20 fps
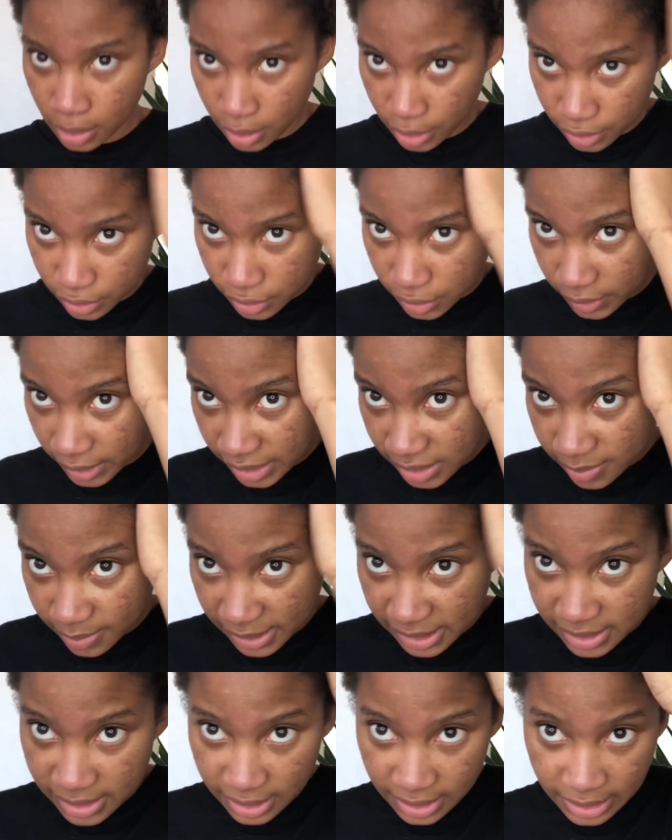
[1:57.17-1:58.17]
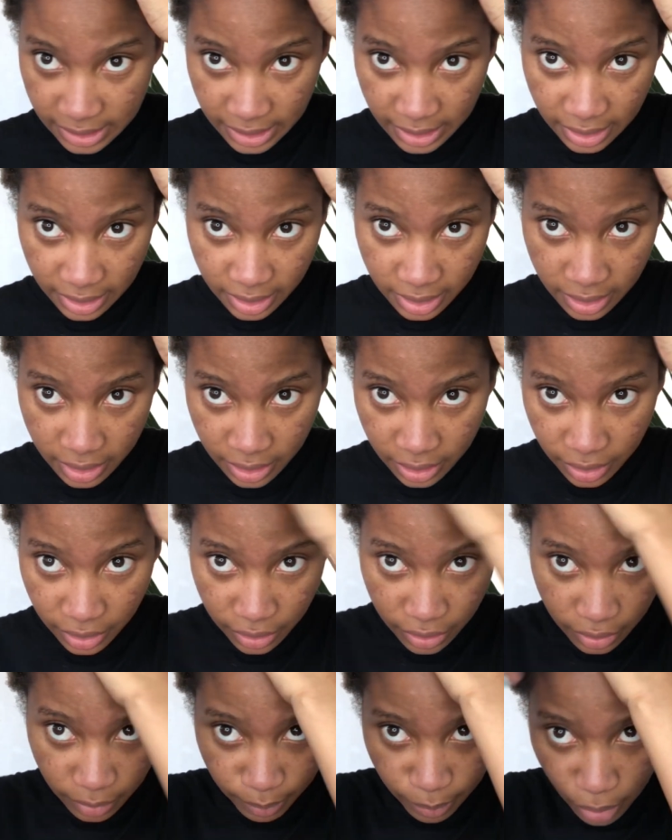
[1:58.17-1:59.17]
So that's basically
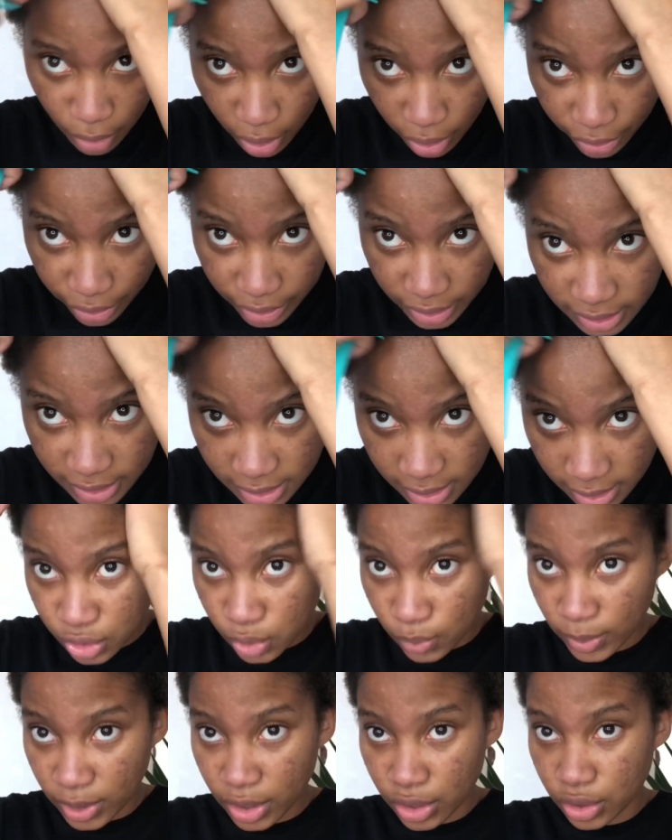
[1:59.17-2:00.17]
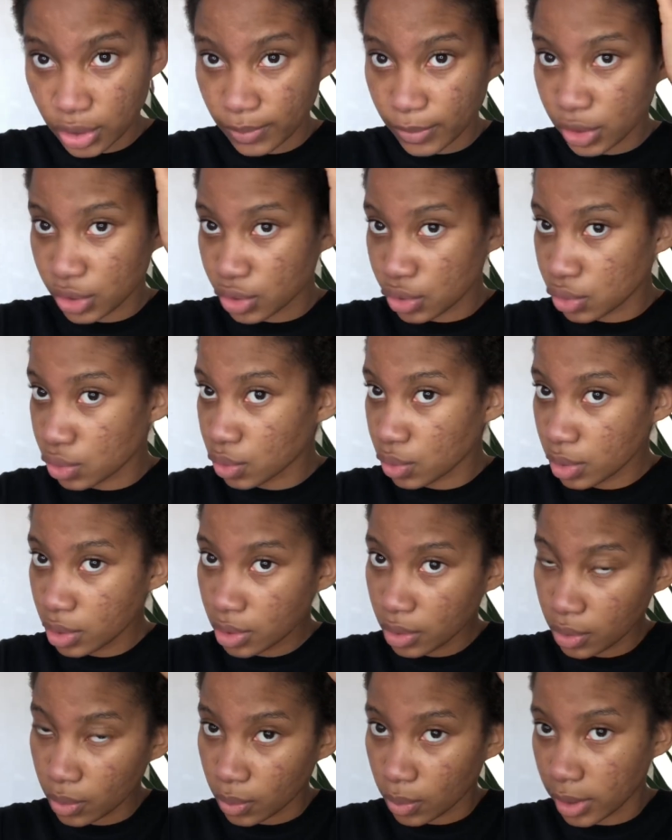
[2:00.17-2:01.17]
the part. So I'm gonna do
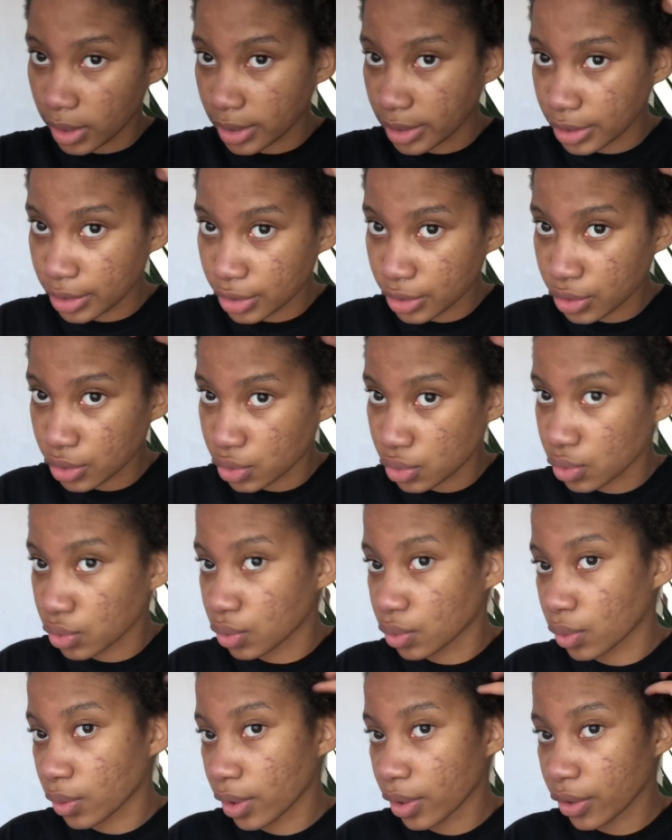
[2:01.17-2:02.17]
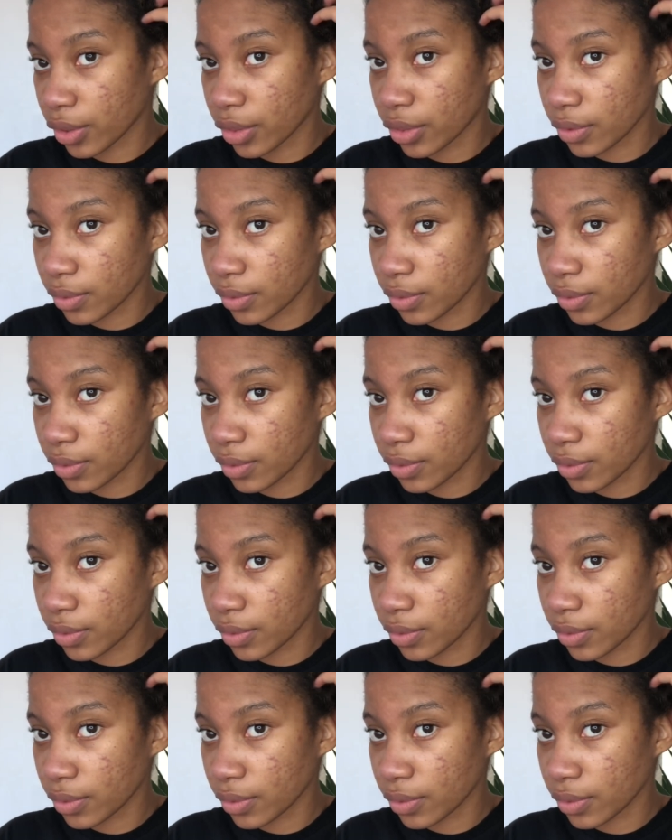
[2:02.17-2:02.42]
1, 2,